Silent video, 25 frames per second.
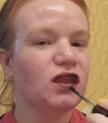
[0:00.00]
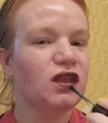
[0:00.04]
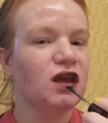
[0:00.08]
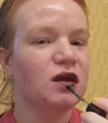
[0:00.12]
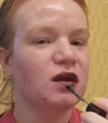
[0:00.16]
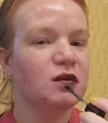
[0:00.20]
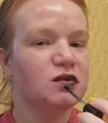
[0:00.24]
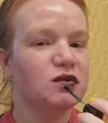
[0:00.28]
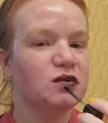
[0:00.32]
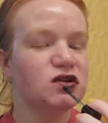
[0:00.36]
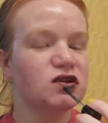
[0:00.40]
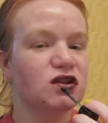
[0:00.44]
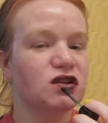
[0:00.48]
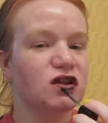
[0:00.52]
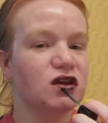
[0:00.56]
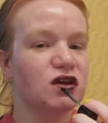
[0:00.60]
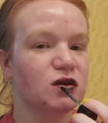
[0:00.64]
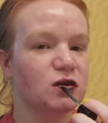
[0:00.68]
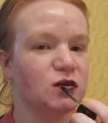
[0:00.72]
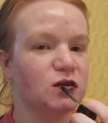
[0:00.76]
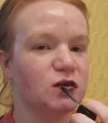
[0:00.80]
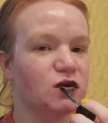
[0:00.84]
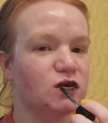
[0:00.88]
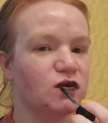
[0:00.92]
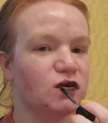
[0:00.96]
I'm sure they
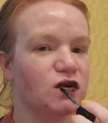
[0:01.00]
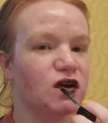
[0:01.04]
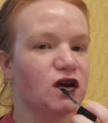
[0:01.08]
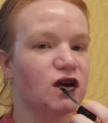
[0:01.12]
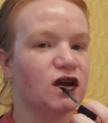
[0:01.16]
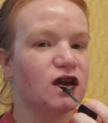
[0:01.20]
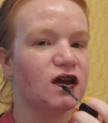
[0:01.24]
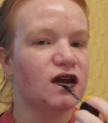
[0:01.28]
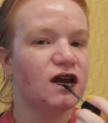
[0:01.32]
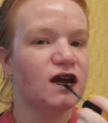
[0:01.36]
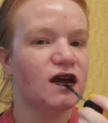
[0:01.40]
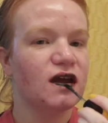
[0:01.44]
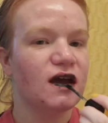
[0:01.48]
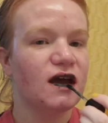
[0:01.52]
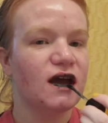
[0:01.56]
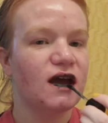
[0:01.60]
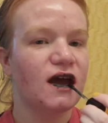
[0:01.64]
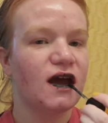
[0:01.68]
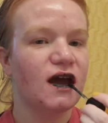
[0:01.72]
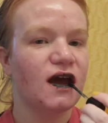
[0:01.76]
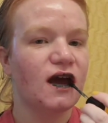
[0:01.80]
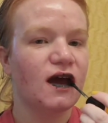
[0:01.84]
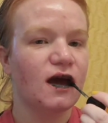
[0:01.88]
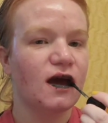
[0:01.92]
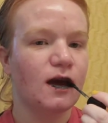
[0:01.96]
would be very
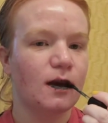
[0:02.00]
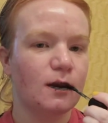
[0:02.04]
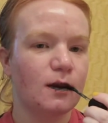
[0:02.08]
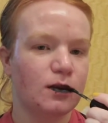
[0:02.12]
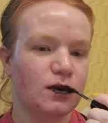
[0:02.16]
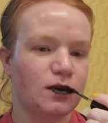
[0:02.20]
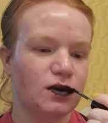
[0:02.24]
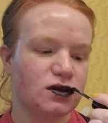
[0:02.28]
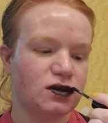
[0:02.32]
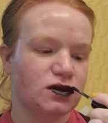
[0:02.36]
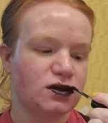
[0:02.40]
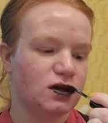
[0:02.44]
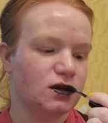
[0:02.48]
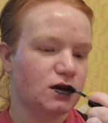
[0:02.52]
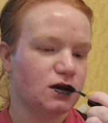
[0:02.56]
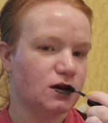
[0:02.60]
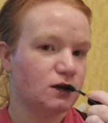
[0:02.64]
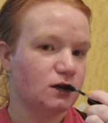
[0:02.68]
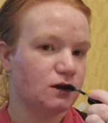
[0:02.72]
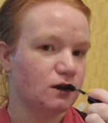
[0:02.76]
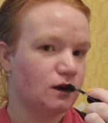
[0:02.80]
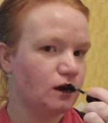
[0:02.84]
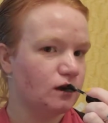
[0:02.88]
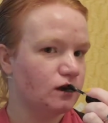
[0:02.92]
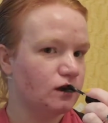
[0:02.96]

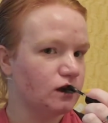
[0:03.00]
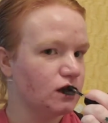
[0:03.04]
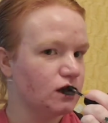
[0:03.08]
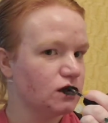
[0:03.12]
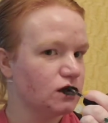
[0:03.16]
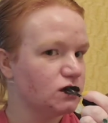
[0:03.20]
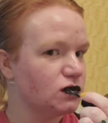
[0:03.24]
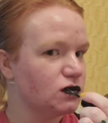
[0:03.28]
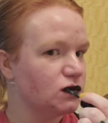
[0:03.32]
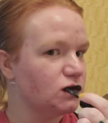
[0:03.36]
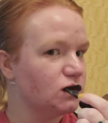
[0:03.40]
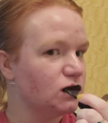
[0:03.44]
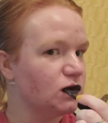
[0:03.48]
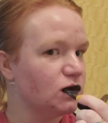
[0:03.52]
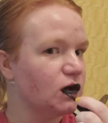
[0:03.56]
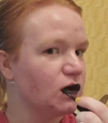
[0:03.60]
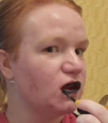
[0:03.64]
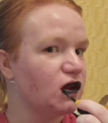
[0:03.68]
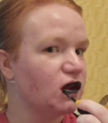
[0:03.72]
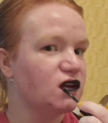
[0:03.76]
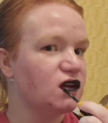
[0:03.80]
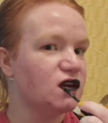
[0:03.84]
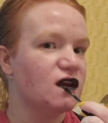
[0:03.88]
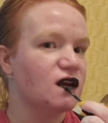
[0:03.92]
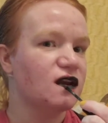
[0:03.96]
appreciative of this
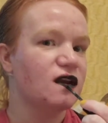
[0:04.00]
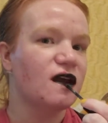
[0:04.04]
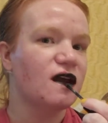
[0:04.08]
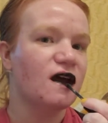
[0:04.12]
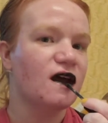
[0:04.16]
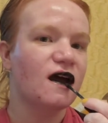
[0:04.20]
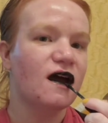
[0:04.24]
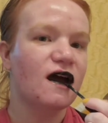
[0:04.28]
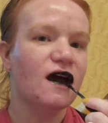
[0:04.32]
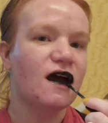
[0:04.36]
information.